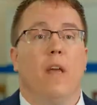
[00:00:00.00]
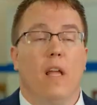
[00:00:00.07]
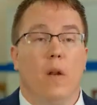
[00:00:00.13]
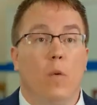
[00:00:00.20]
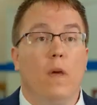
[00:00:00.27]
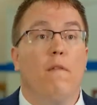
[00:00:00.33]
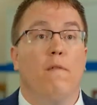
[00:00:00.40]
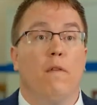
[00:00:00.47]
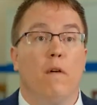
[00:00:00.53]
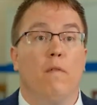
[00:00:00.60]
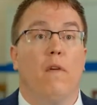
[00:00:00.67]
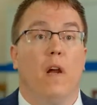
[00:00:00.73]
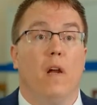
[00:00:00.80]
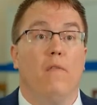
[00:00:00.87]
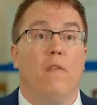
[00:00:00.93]
And we feel
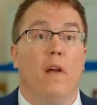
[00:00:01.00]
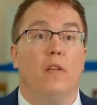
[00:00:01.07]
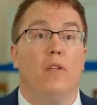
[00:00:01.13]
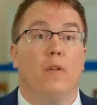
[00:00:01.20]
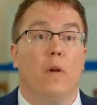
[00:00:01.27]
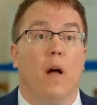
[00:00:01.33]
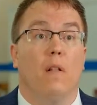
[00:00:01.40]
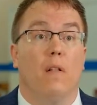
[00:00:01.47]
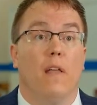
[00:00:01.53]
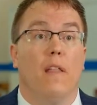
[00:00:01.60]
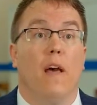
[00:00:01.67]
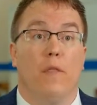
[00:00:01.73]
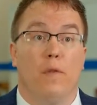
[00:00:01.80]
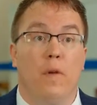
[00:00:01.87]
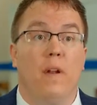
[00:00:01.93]
very, very strongly
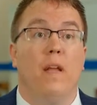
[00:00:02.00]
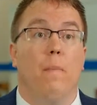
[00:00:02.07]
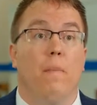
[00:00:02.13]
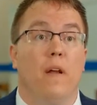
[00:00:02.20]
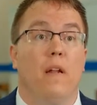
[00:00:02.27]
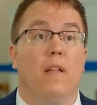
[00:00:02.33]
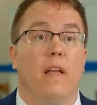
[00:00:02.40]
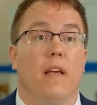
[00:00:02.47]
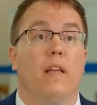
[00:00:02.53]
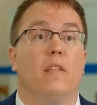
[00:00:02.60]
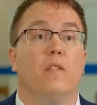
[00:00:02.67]
that 3D printing